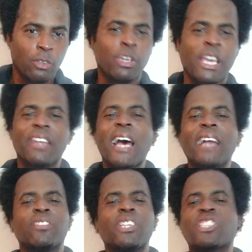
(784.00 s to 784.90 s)
You
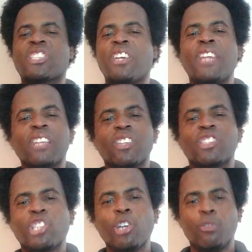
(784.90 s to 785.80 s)
cannot disconnect the
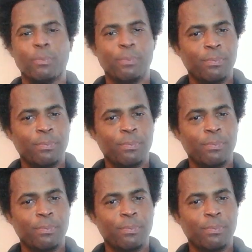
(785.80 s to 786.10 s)
two.